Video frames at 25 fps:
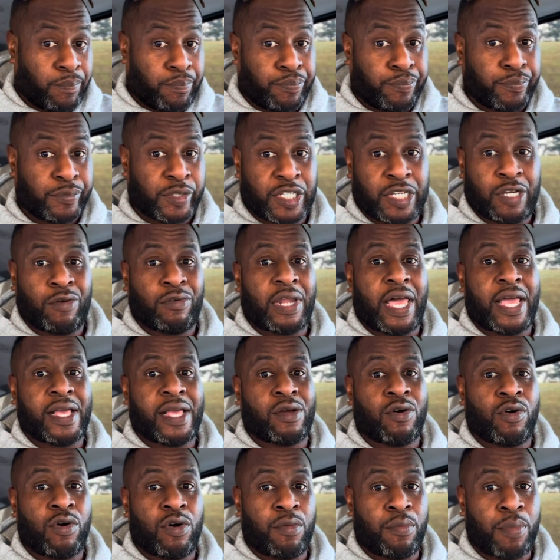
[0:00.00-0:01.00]
She don't like
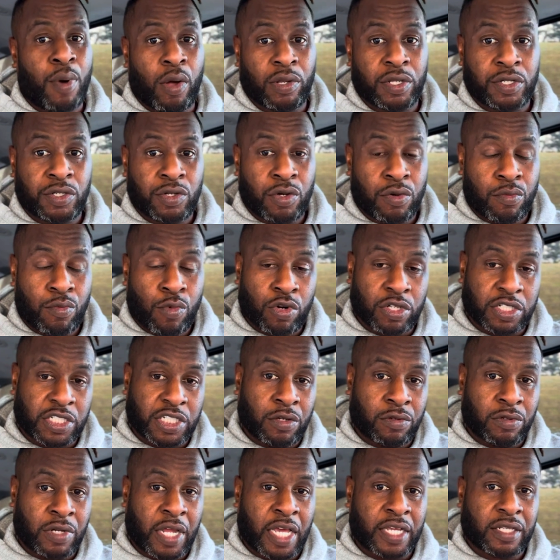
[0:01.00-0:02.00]
going bowling no more. She
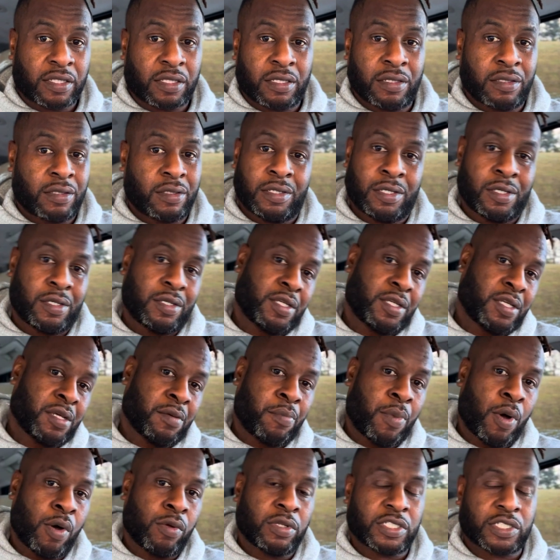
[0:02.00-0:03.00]
don't like your
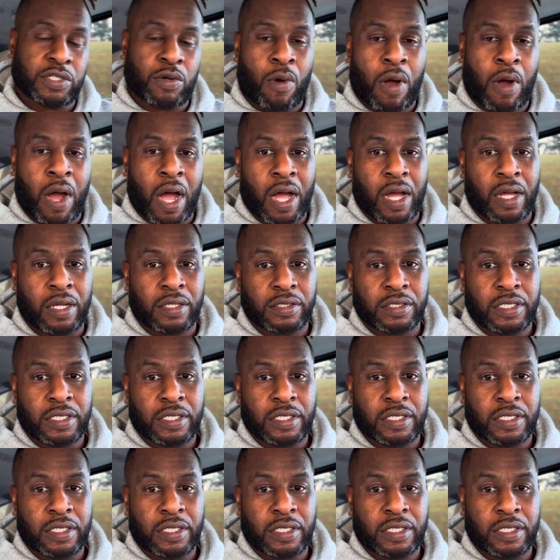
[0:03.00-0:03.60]
bowling squad.